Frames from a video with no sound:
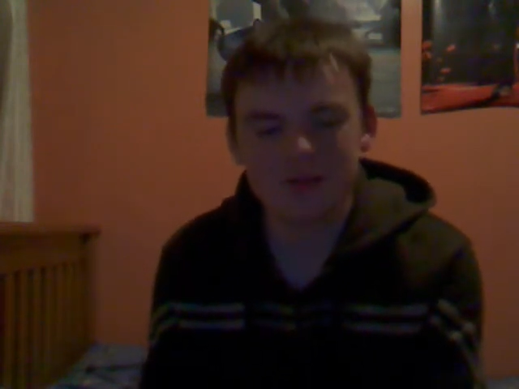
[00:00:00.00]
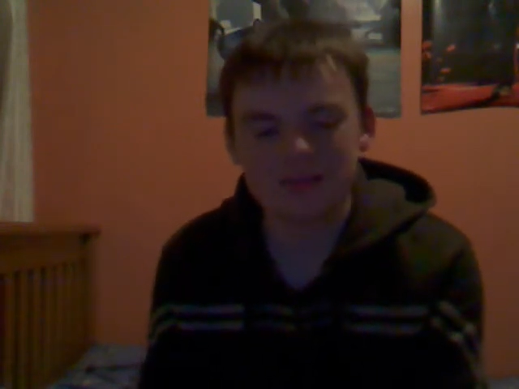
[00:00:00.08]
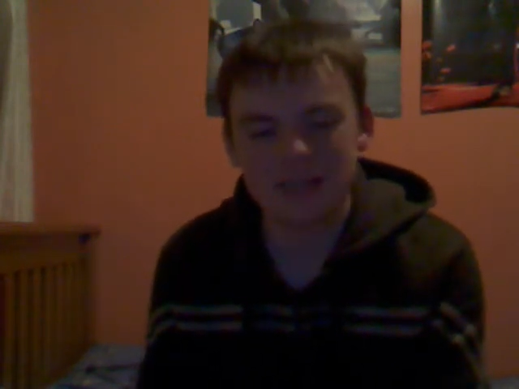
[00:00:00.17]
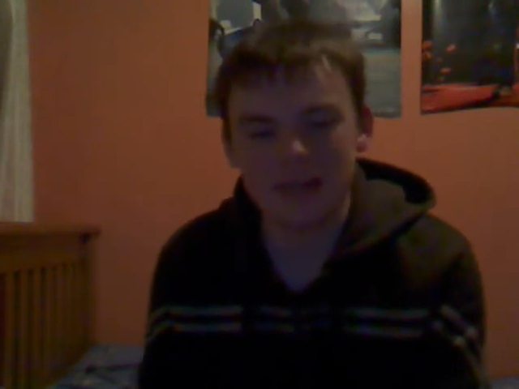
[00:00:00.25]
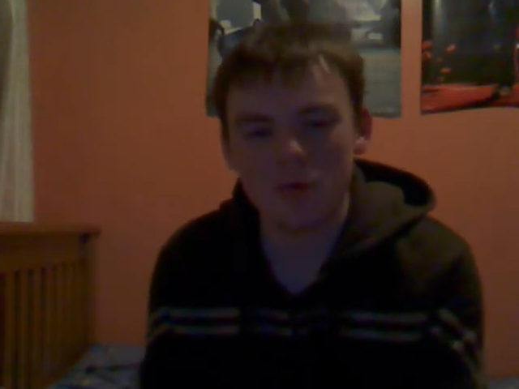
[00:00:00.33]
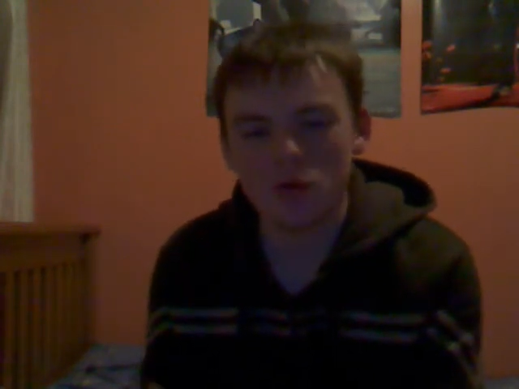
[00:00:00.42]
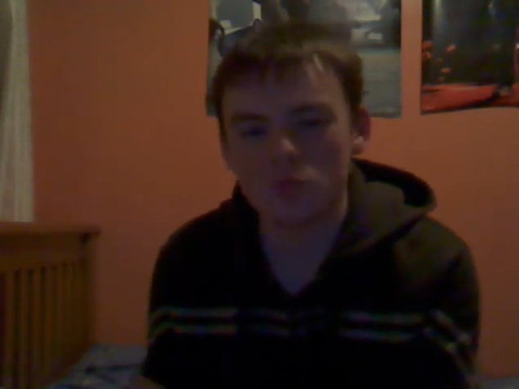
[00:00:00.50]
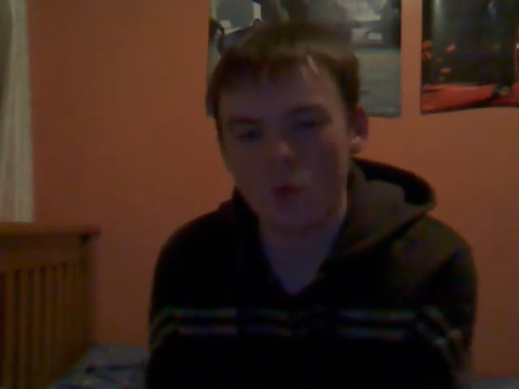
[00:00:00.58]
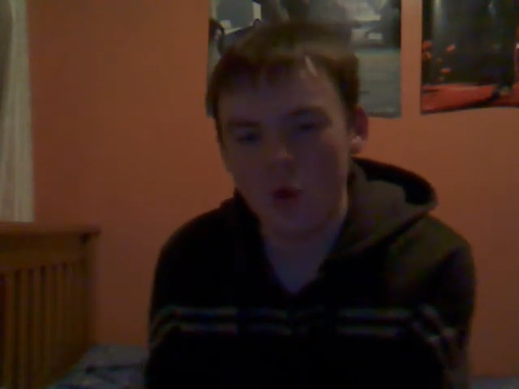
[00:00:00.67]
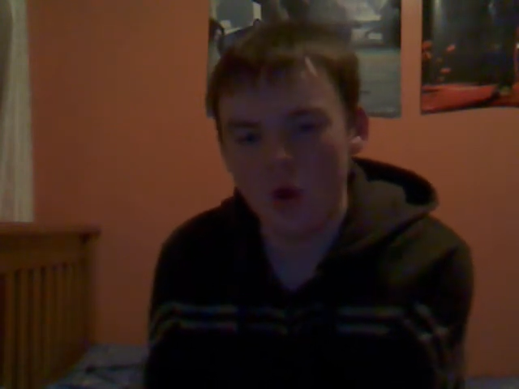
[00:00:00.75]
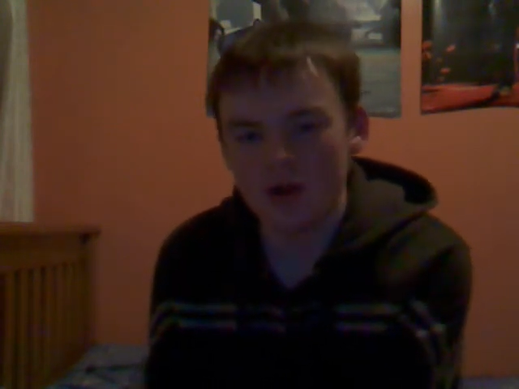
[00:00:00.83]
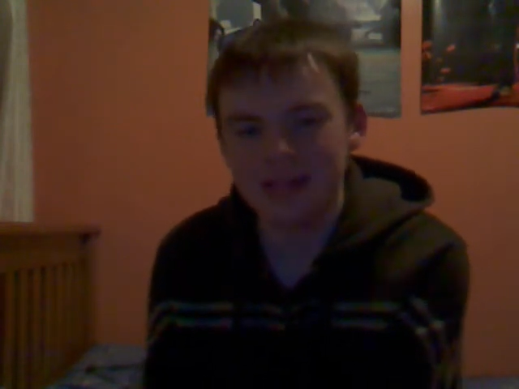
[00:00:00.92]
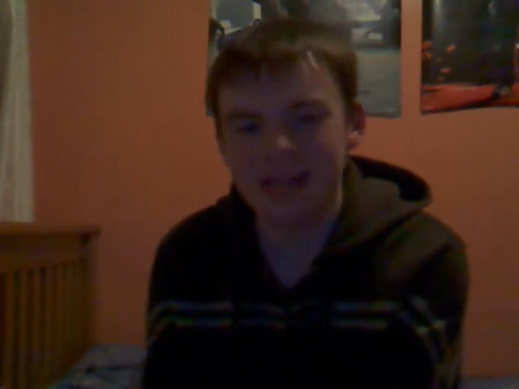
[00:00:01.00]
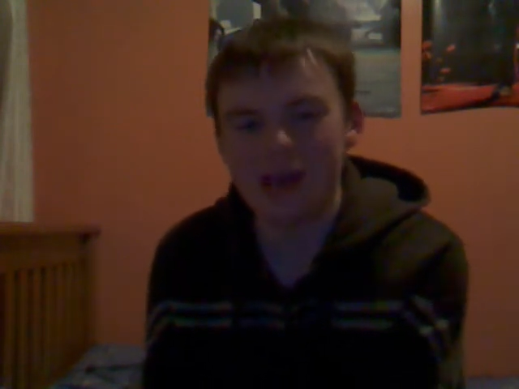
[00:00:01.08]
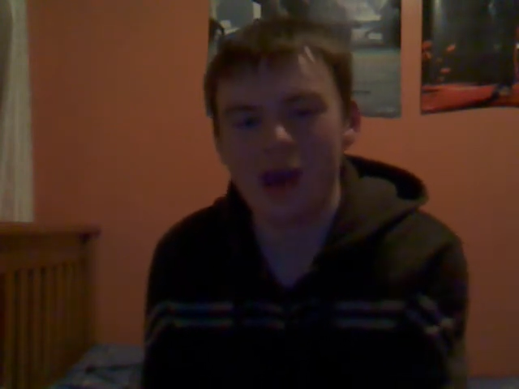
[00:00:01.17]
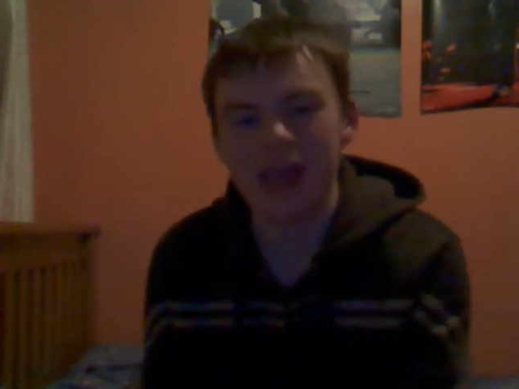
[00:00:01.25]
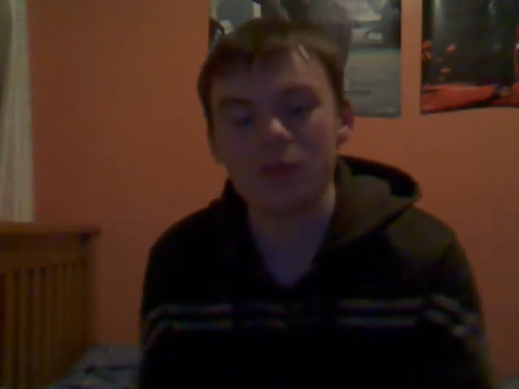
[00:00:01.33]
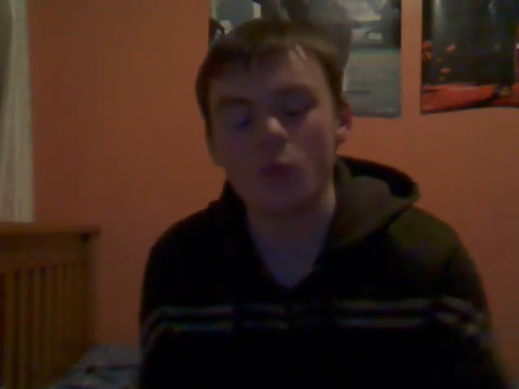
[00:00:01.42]
Steamboat won.
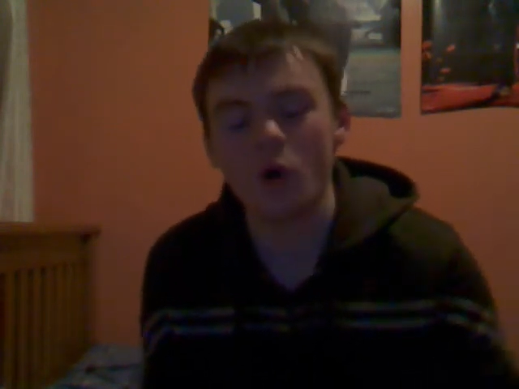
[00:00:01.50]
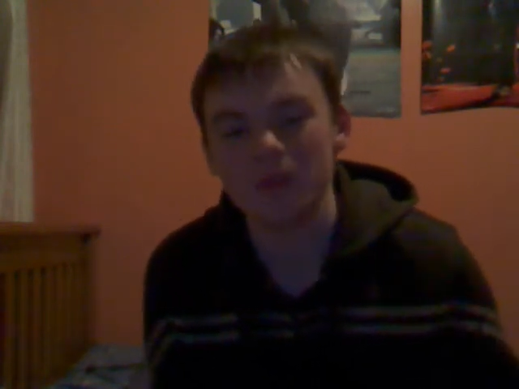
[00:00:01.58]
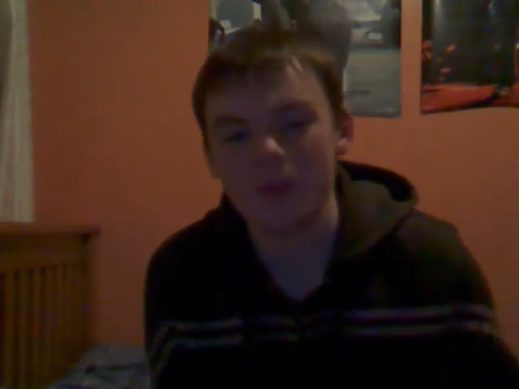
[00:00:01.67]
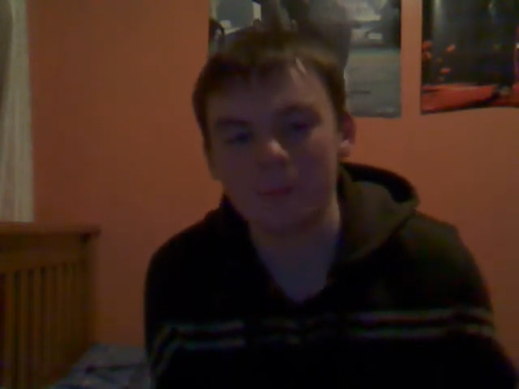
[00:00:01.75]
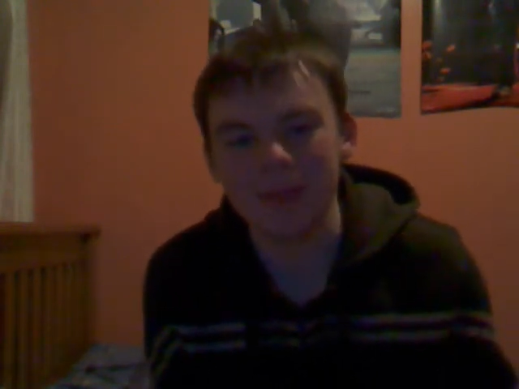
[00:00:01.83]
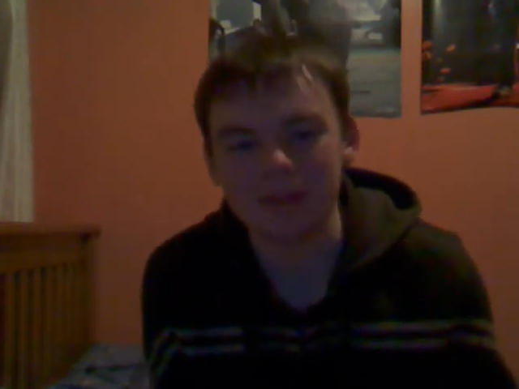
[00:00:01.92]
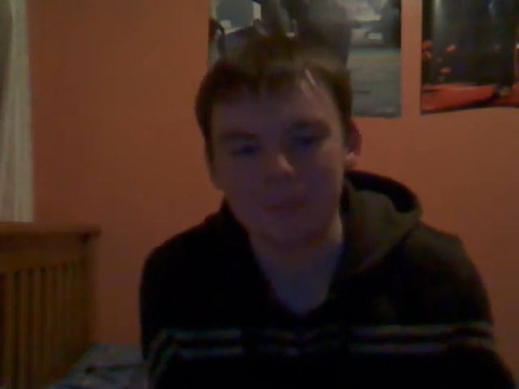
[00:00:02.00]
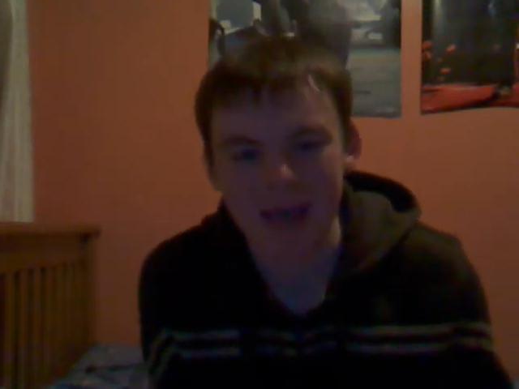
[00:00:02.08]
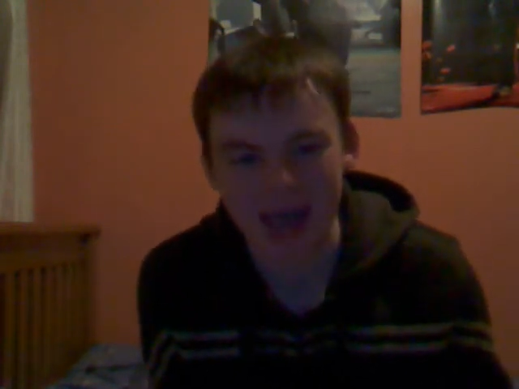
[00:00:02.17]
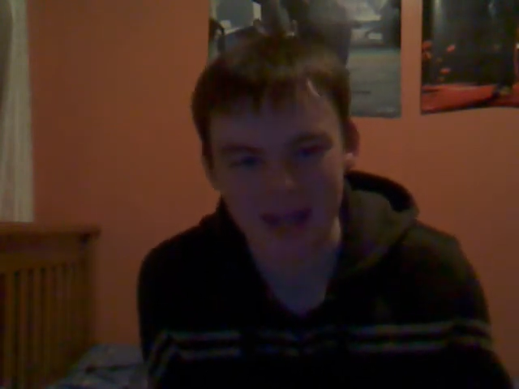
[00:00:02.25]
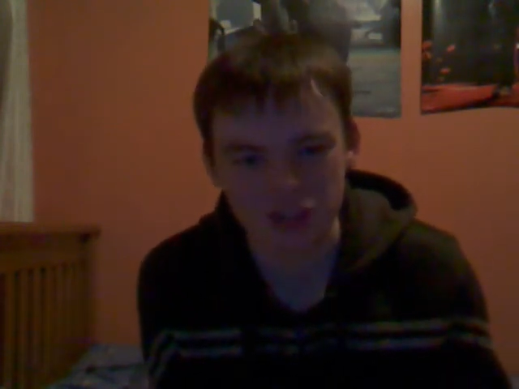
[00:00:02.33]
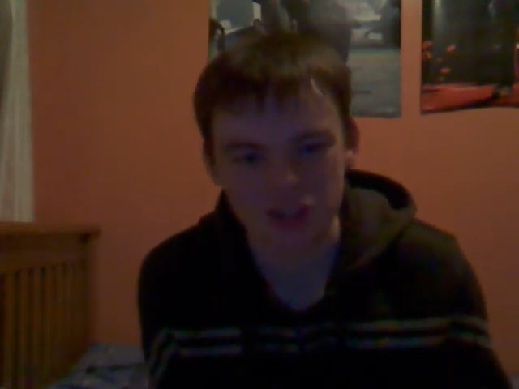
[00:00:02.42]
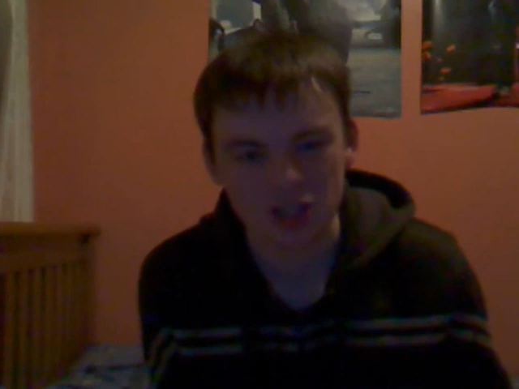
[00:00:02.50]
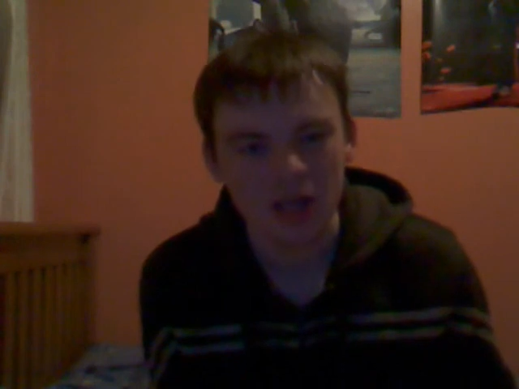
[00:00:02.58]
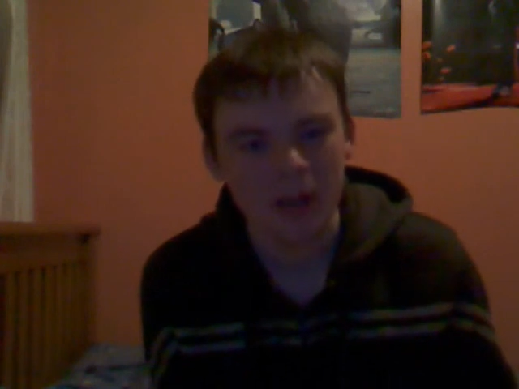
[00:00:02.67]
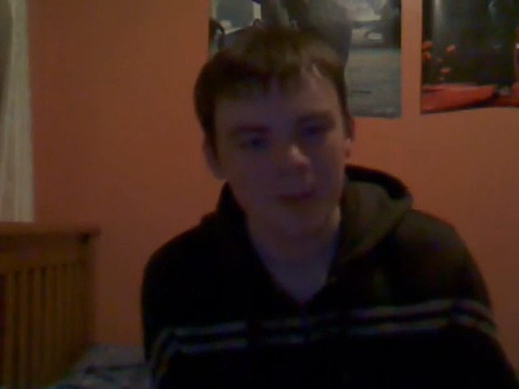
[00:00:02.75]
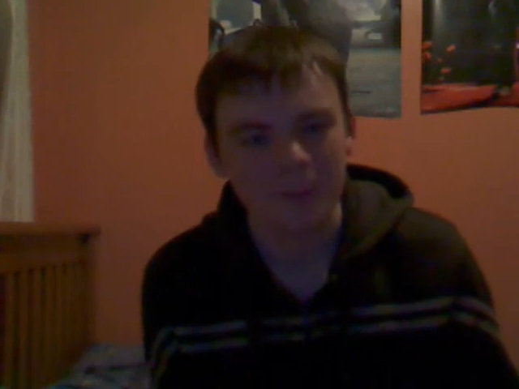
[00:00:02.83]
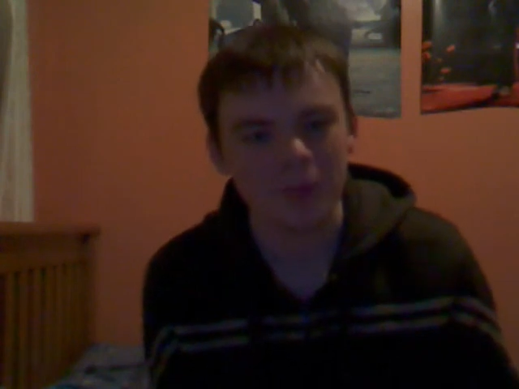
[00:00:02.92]
He won the big match,
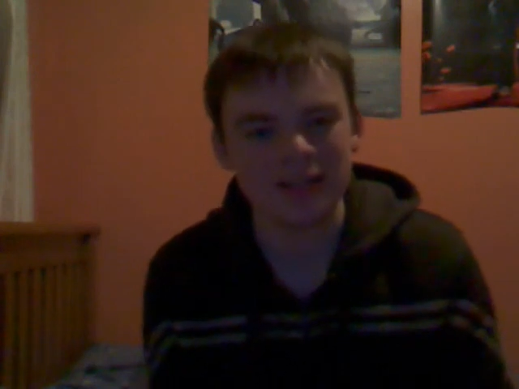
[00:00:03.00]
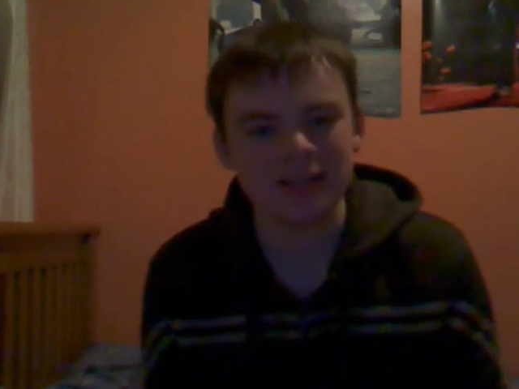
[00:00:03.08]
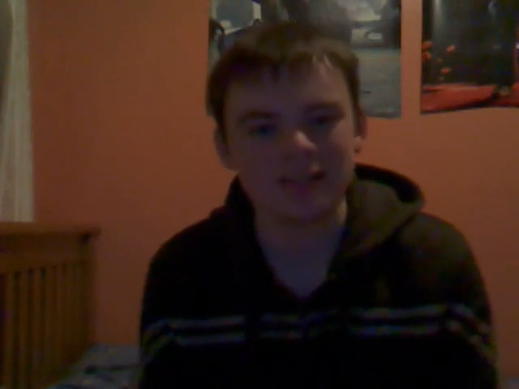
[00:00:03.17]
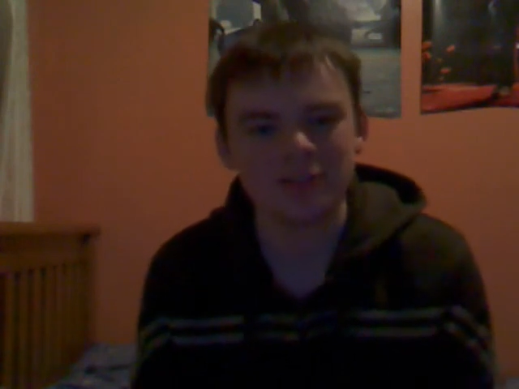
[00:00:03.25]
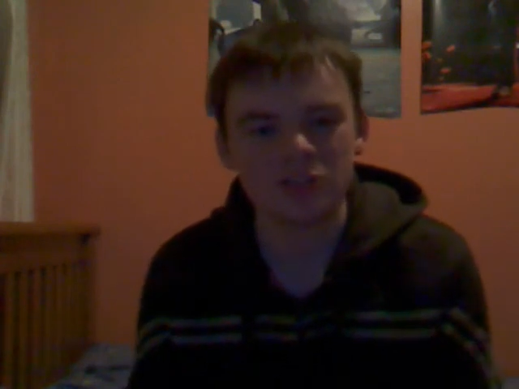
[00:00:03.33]
but he